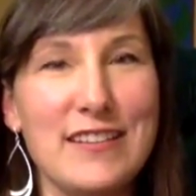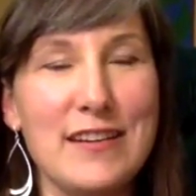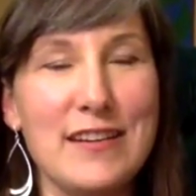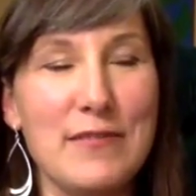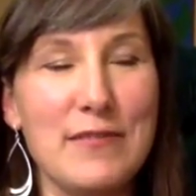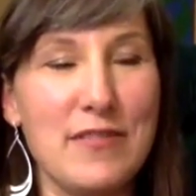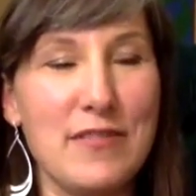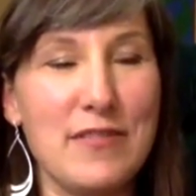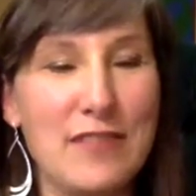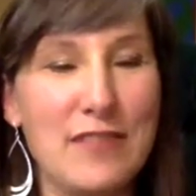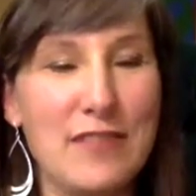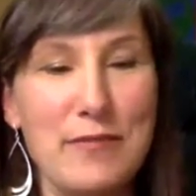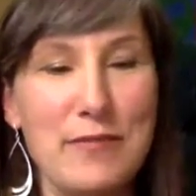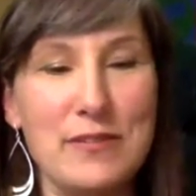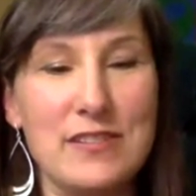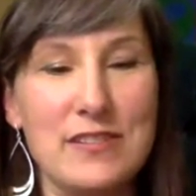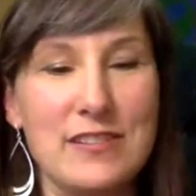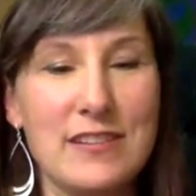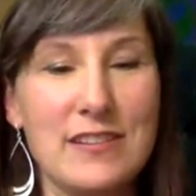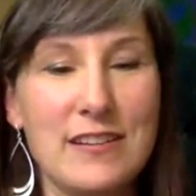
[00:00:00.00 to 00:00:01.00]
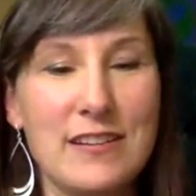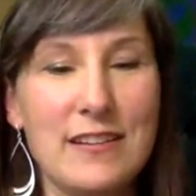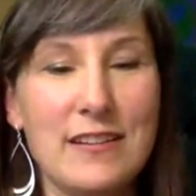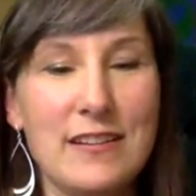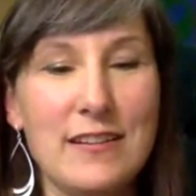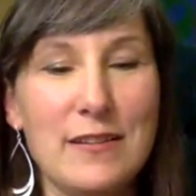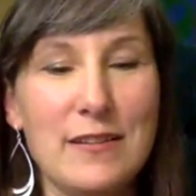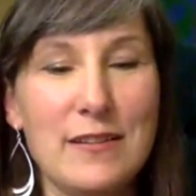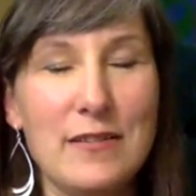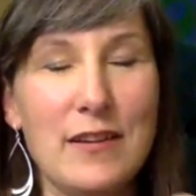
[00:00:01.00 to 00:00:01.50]
Now, whether that was
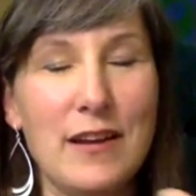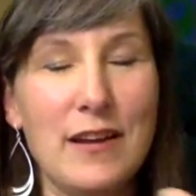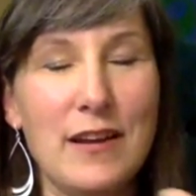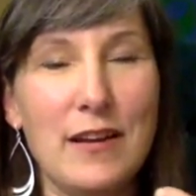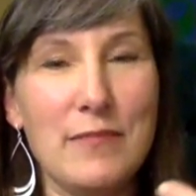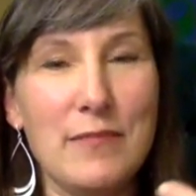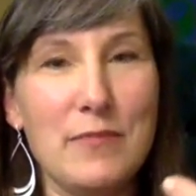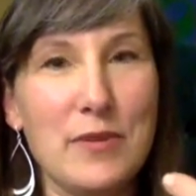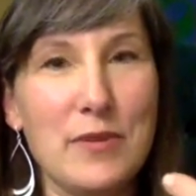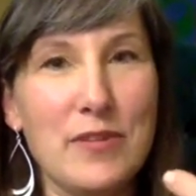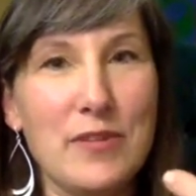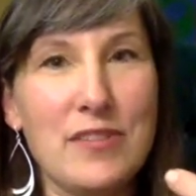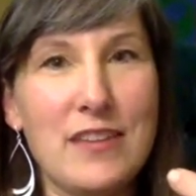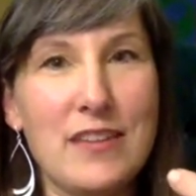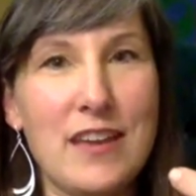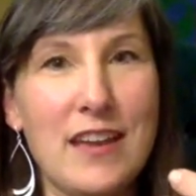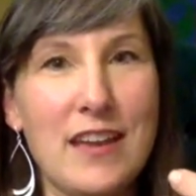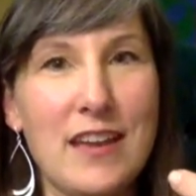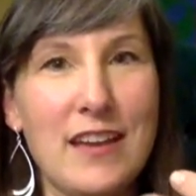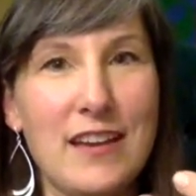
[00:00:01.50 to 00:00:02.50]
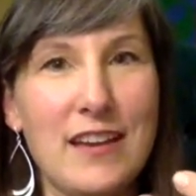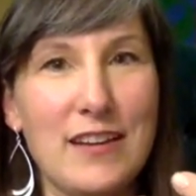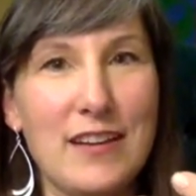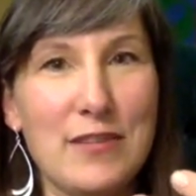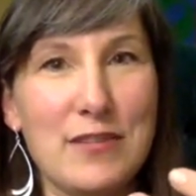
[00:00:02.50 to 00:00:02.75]
birthday,